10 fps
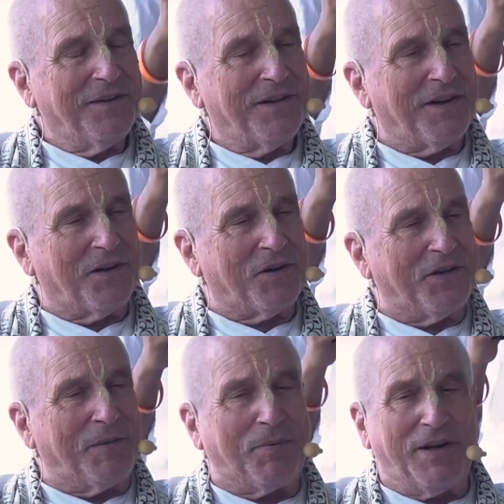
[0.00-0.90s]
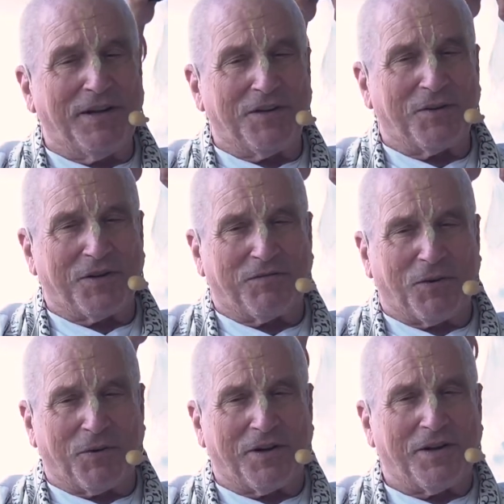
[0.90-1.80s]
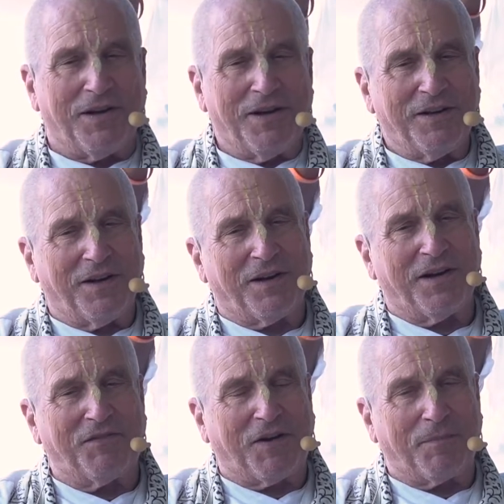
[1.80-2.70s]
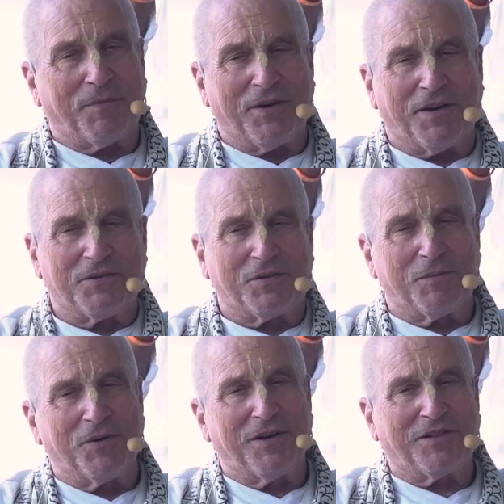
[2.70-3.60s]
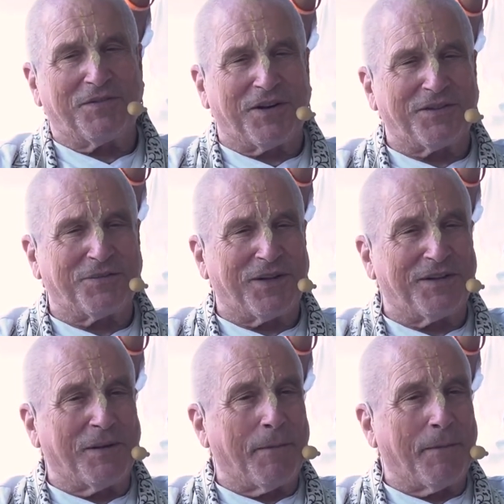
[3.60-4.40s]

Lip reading: a little deep in it. You can float a little leaf cup on the Jamuna, it's very sweet.